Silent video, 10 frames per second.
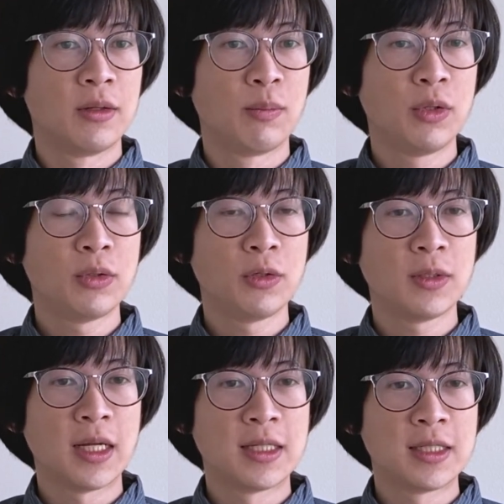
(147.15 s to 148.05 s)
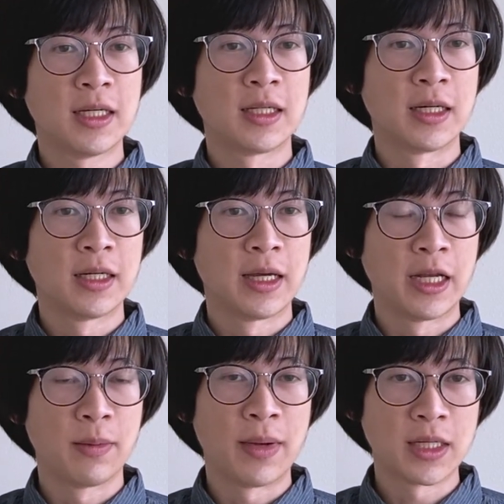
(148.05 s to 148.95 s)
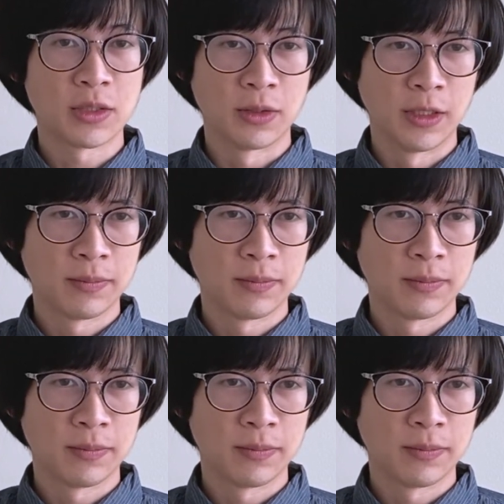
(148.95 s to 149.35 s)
Bluetooth antenna, and a battery.